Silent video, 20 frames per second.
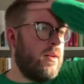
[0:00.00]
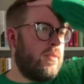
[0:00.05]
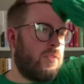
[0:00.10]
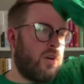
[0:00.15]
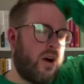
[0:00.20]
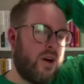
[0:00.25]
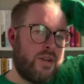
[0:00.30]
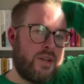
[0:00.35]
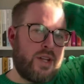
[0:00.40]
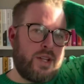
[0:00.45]

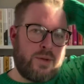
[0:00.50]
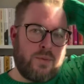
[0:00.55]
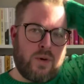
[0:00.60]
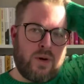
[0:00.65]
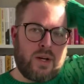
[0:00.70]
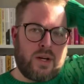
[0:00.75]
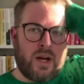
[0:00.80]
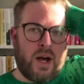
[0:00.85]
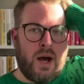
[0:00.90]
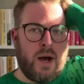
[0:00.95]
Got another
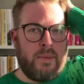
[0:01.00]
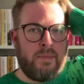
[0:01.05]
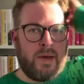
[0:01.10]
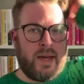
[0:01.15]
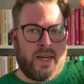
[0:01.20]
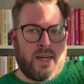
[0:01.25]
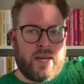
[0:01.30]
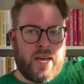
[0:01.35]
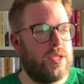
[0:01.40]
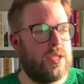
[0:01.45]
one
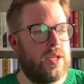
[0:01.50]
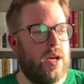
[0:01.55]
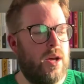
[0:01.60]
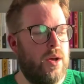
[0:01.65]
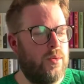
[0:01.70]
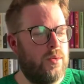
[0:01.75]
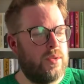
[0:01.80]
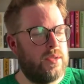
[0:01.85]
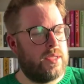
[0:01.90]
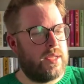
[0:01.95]
coming,
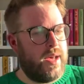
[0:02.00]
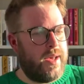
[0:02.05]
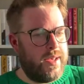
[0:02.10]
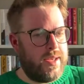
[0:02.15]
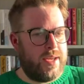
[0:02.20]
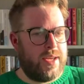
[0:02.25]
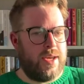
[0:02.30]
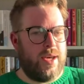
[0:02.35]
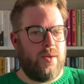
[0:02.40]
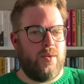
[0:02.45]
so we'll
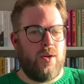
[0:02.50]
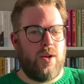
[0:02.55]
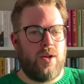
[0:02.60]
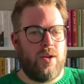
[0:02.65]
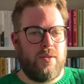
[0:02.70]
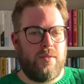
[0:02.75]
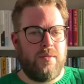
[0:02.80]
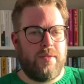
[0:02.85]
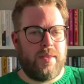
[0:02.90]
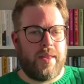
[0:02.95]
take you
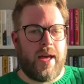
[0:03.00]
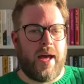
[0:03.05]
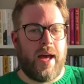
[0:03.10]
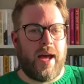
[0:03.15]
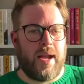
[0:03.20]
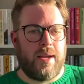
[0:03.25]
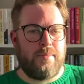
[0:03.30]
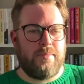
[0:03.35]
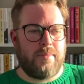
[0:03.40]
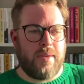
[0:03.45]
along for
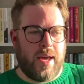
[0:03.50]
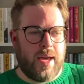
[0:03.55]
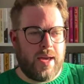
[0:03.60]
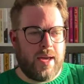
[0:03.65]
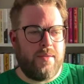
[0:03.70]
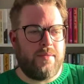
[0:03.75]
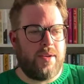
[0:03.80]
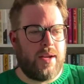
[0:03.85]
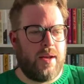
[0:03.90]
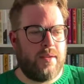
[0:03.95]
that and may
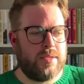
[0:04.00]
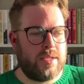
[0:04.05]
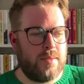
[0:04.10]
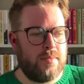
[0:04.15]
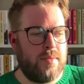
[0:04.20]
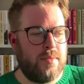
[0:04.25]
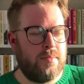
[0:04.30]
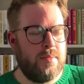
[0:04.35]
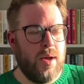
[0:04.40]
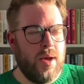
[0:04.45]
even have
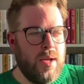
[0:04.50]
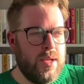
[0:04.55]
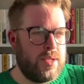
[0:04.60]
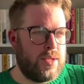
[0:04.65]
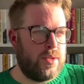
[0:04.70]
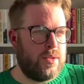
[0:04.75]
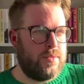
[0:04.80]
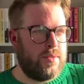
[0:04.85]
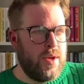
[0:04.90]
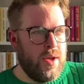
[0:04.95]
some
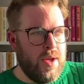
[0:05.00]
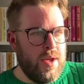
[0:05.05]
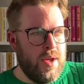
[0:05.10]
sort of